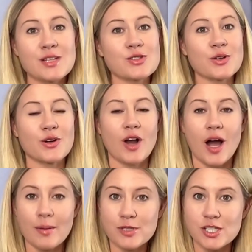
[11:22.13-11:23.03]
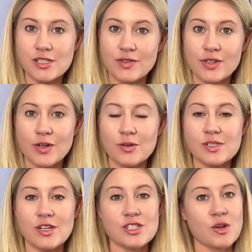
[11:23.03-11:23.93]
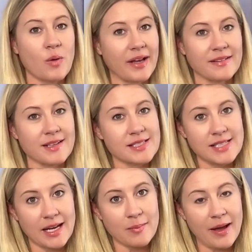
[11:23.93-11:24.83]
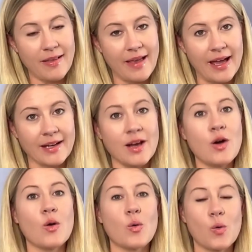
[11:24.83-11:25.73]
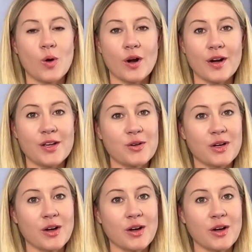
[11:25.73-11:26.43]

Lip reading: So your options for those are to wait in the standby line, or you can